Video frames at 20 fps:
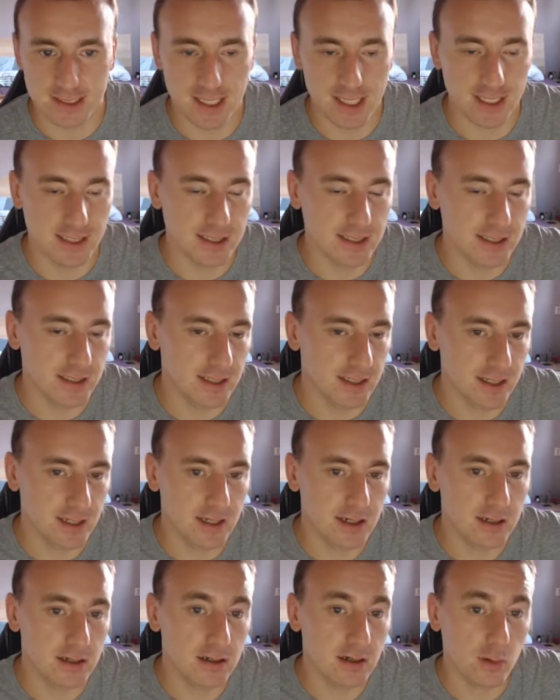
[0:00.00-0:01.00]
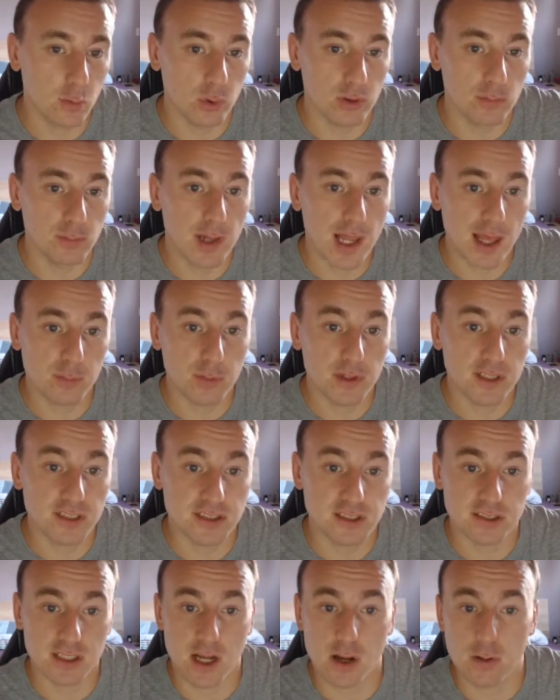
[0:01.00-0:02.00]
and here with black
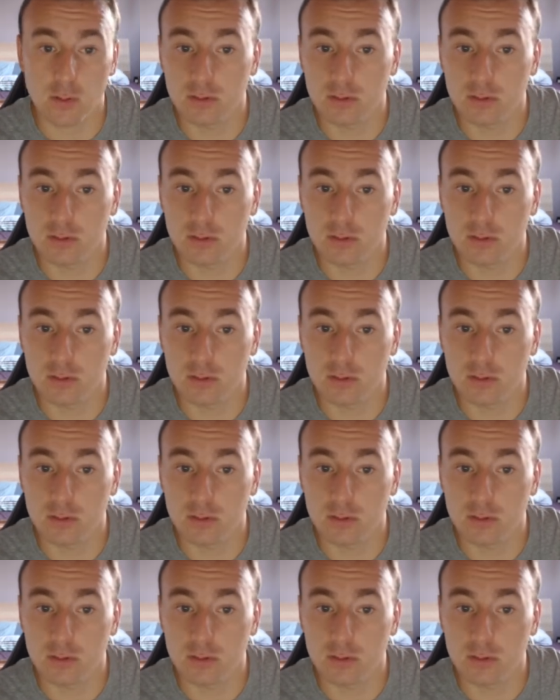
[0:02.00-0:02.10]
pieces I